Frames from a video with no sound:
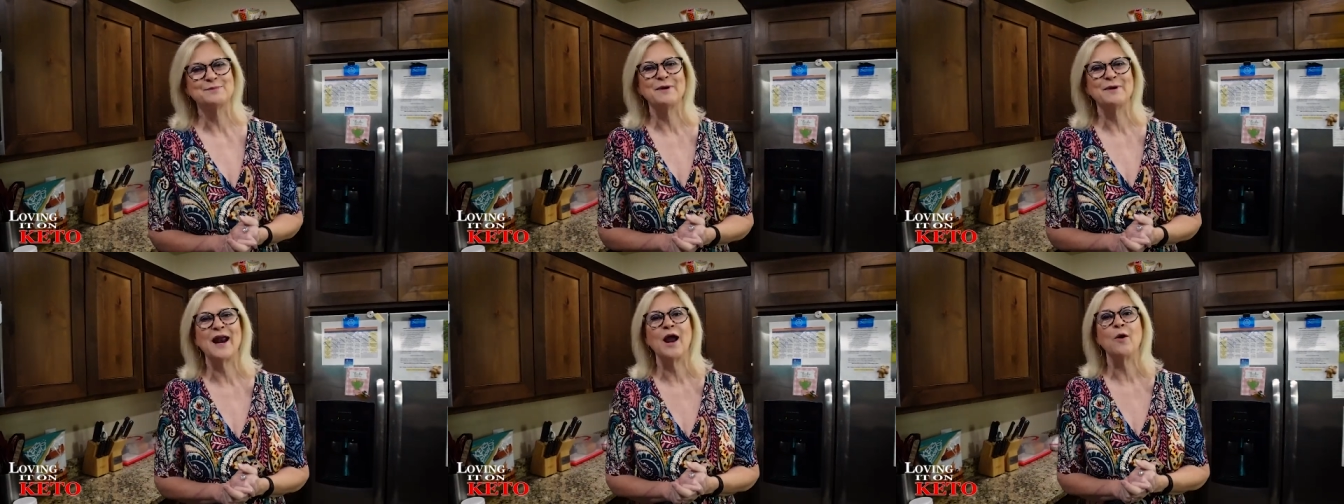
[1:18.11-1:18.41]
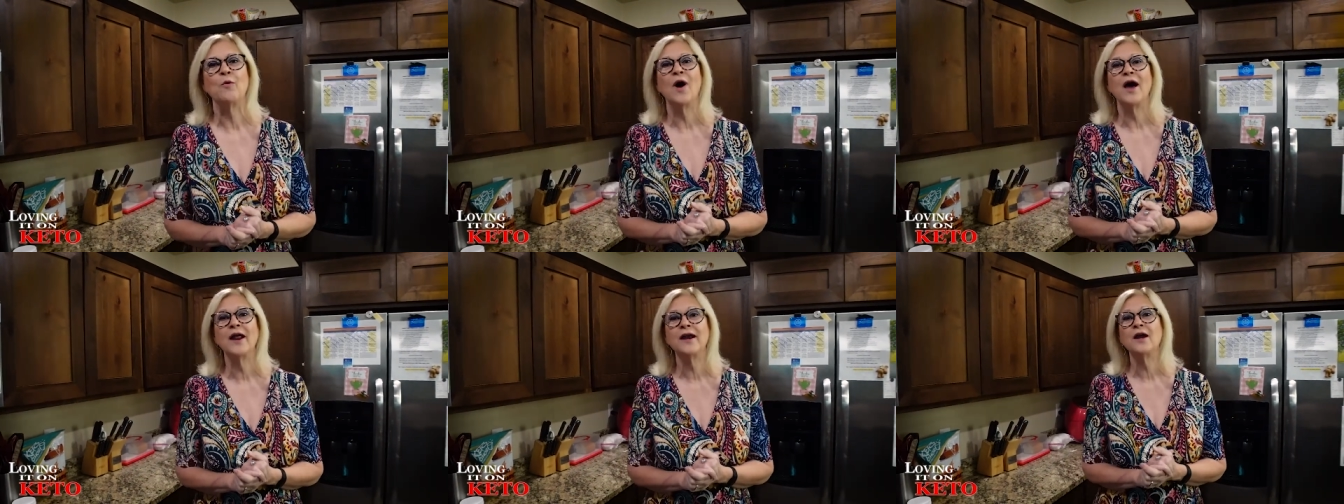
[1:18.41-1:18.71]
But
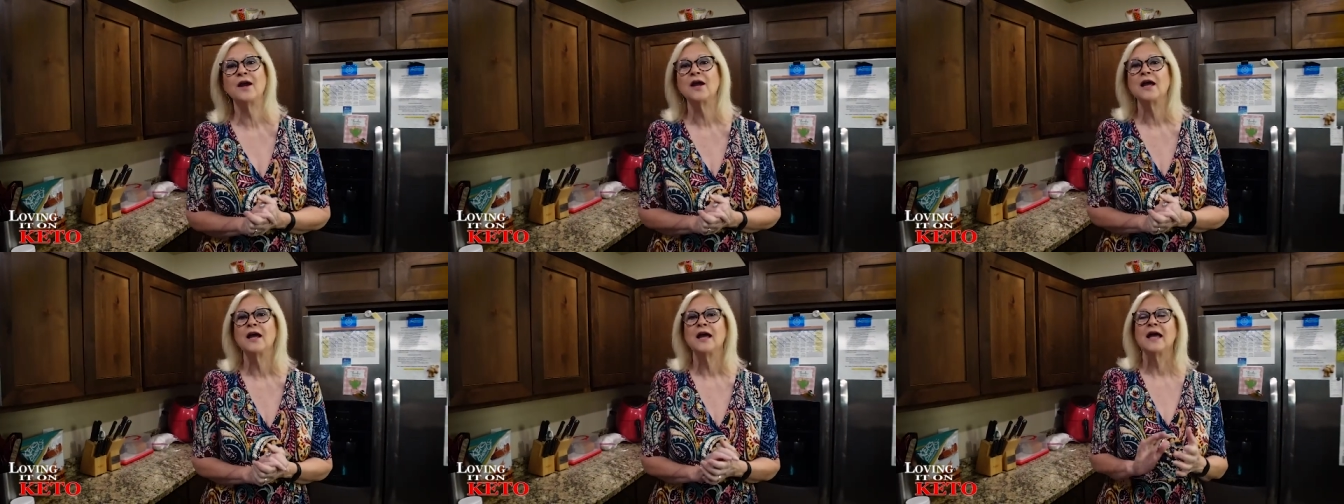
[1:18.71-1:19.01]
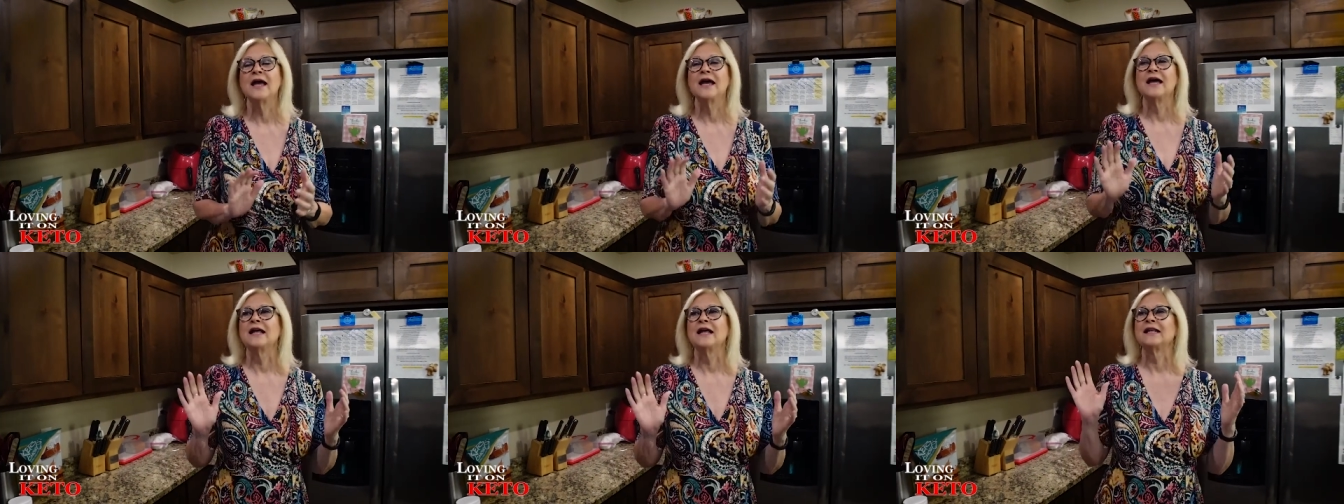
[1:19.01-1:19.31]
I wanna
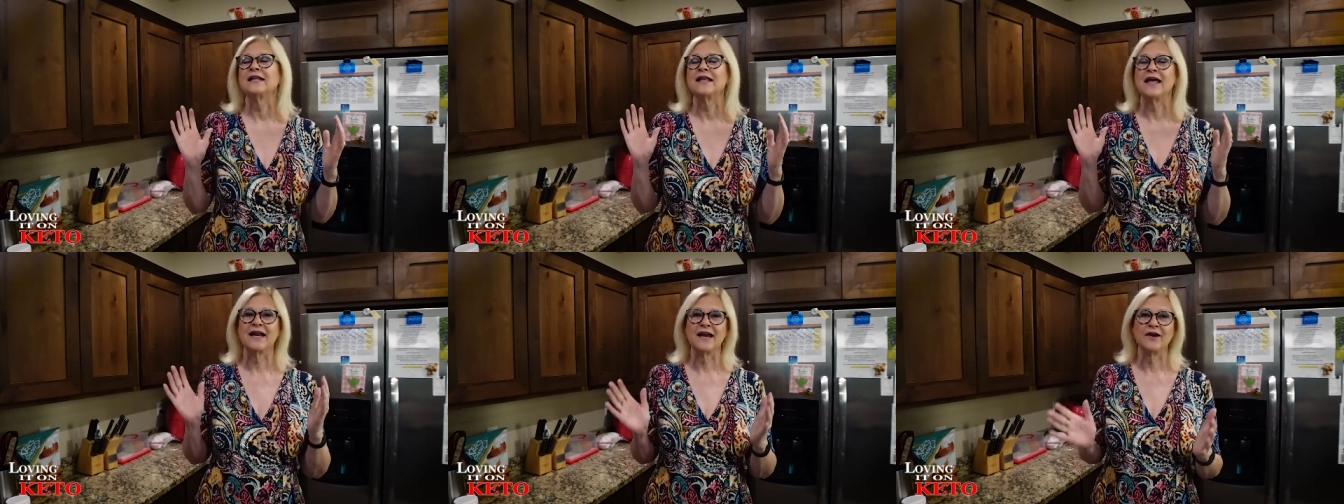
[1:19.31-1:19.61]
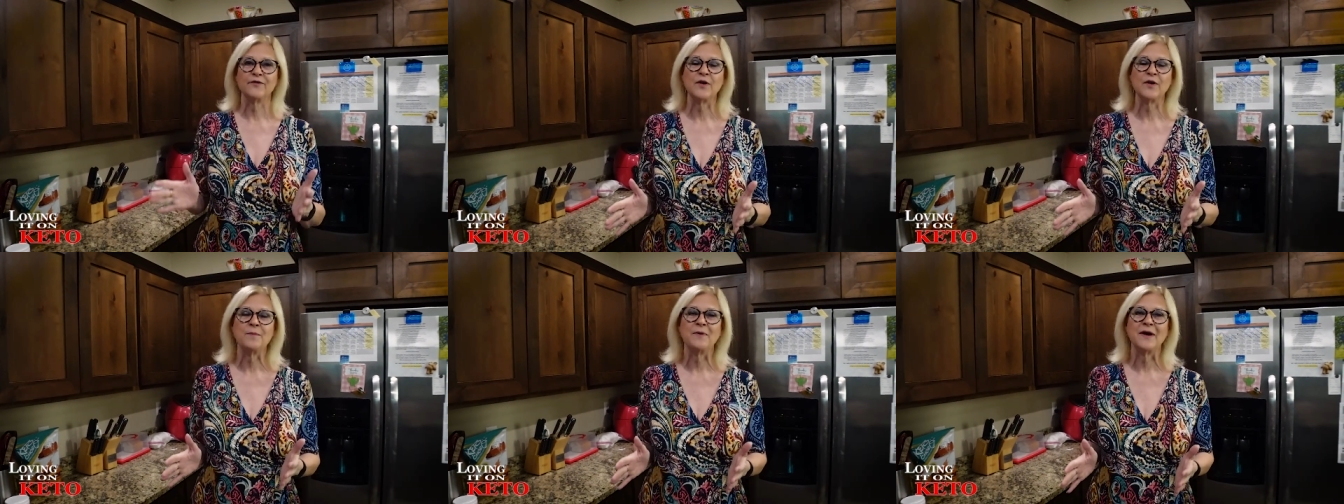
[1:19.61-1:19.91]
let
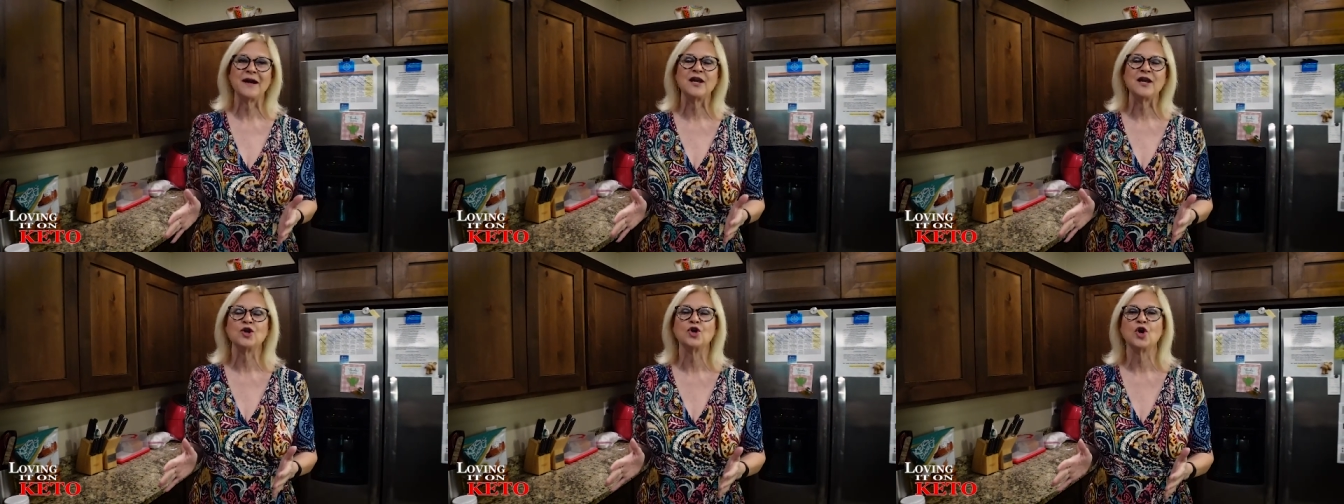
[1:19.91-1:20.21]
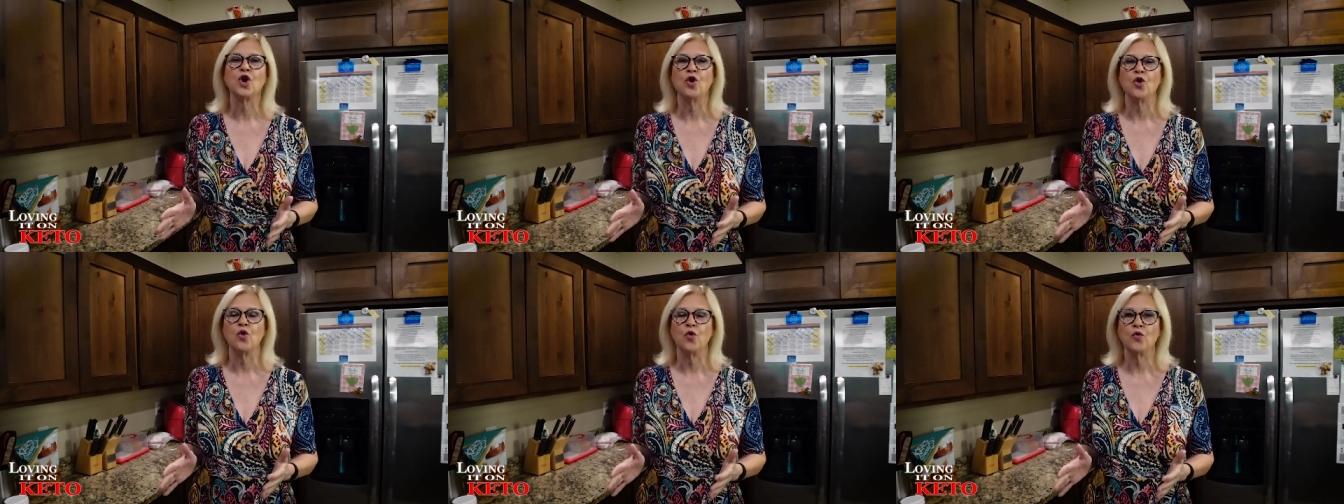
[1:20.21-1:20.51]
everybody
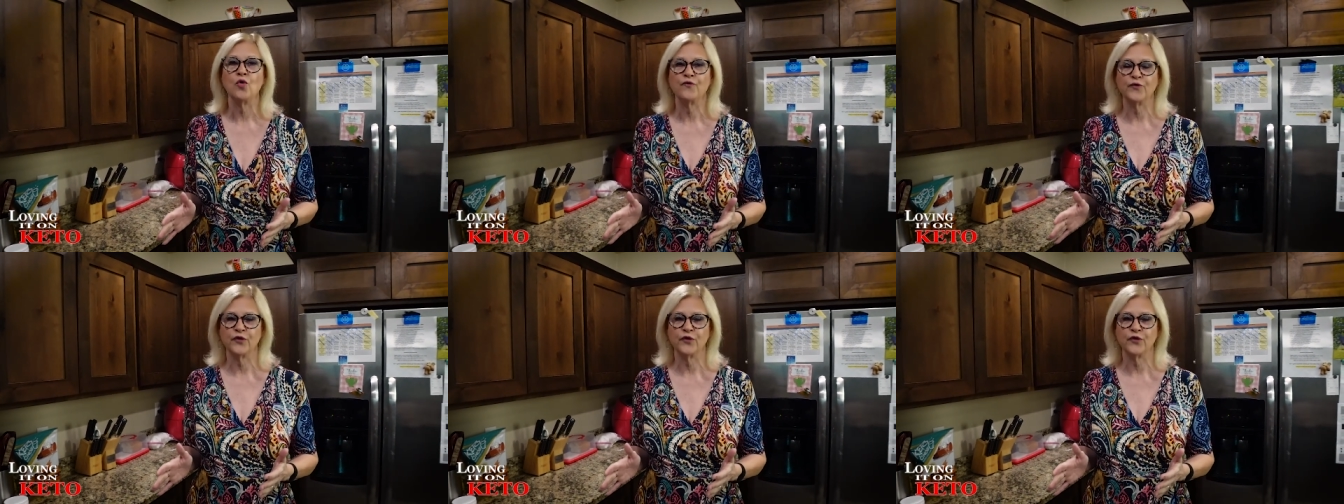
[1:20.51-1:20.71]
know,